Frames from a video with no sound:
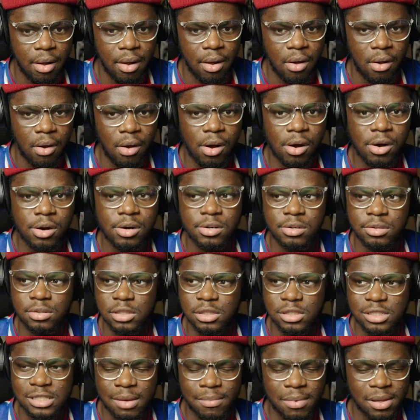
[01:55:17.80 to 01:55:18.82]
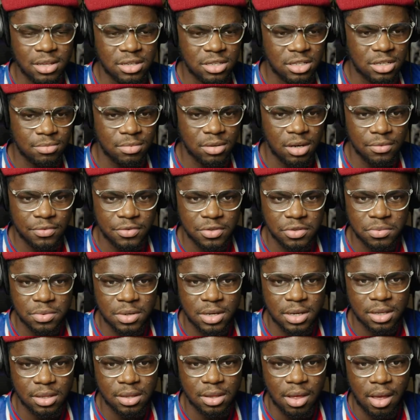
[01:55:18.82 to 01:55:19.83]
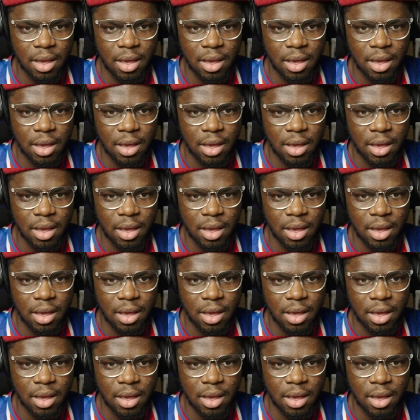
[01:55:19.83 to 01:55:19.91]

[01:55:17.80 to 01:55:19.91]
Dembele's coming off as well.